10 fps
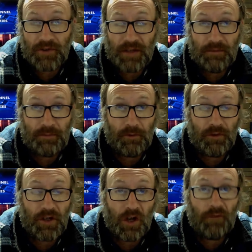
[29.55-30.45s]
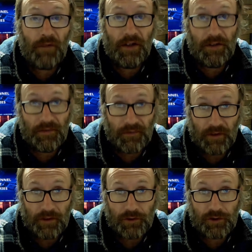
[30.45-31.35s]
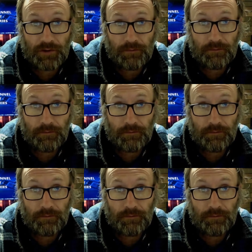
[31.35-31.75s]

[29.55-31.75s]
attempt to put the coffee in the fridge,